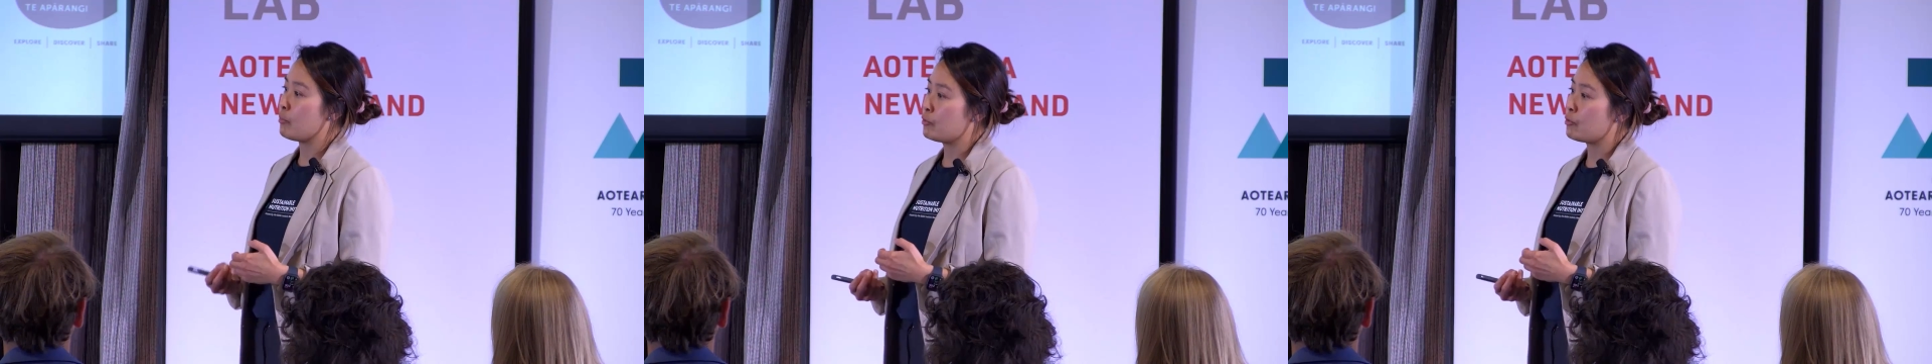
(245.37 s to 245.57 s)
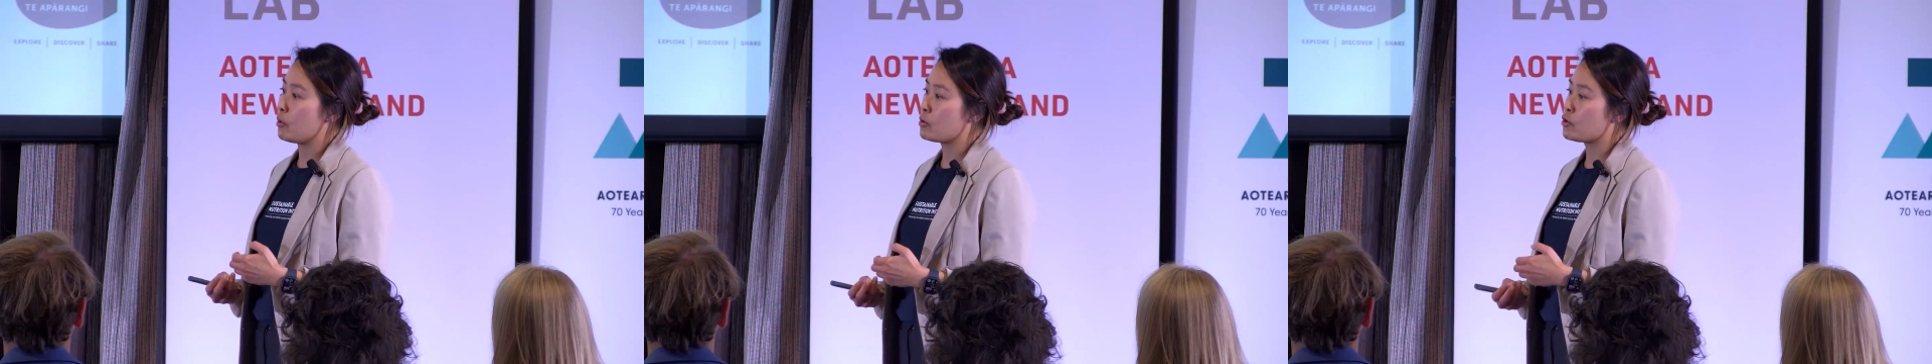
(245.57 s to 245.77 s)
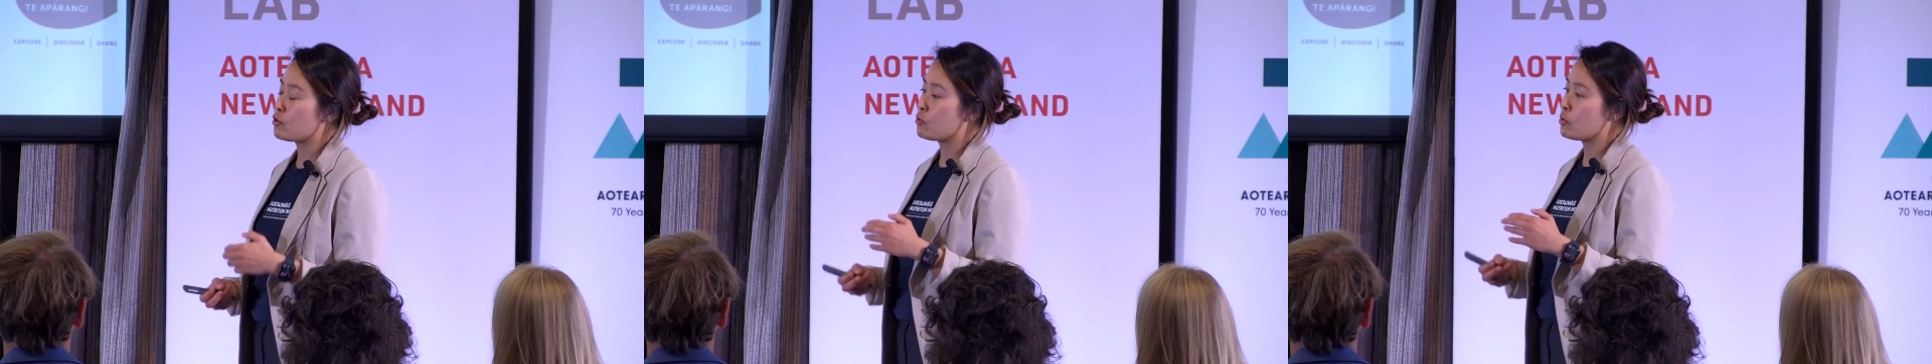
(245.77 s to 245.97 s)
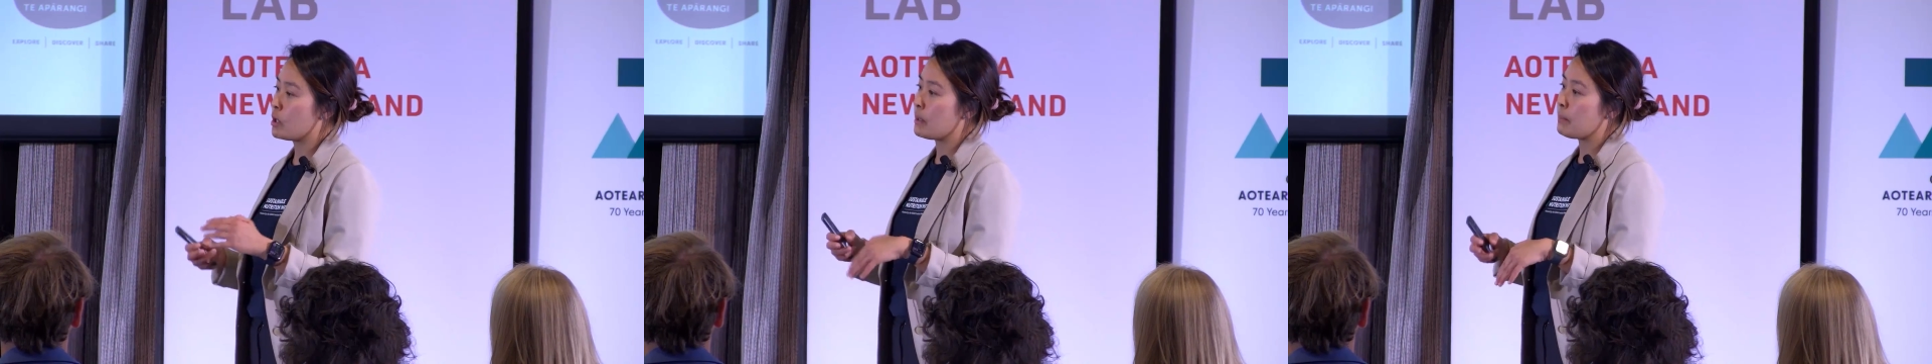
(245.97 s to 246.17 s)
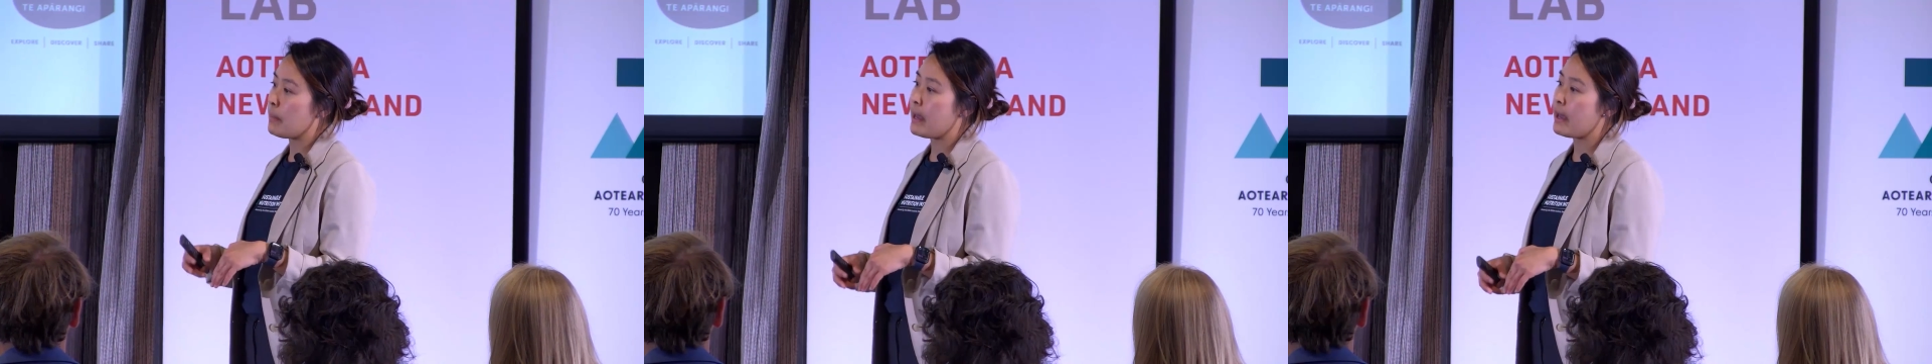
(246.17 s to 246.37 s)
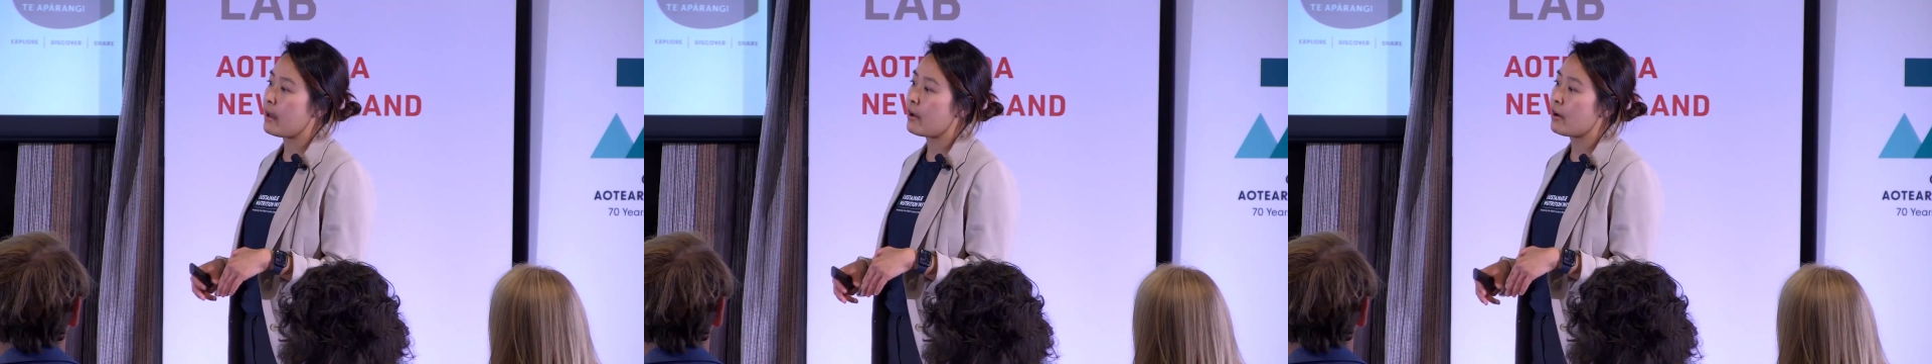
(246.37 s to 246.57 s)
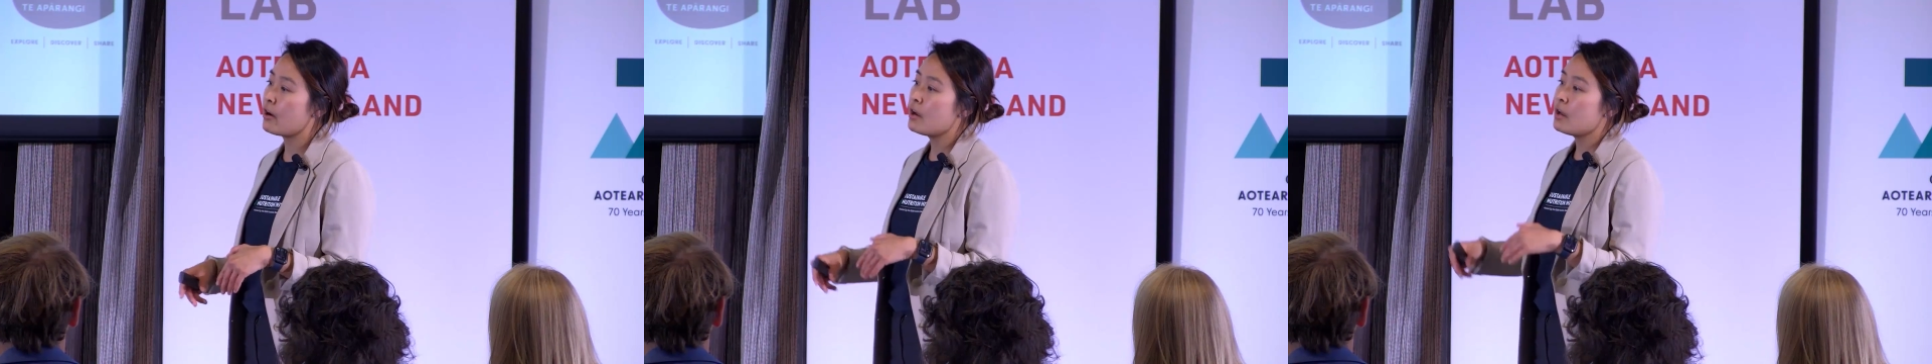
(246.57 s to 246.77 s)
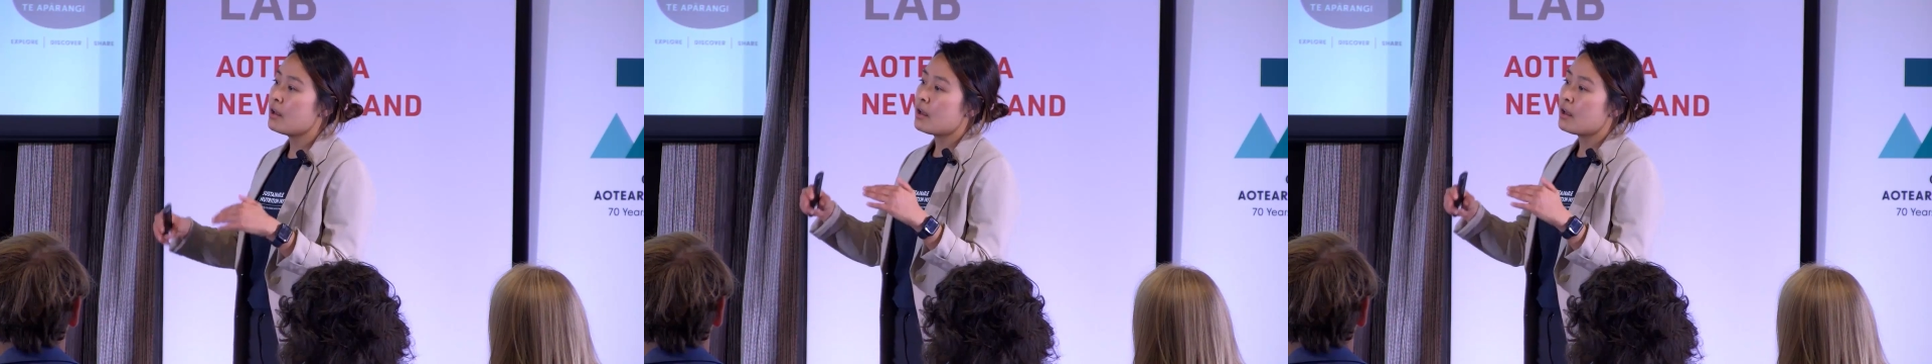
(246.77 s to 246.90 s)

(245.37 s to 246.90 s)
approach to compare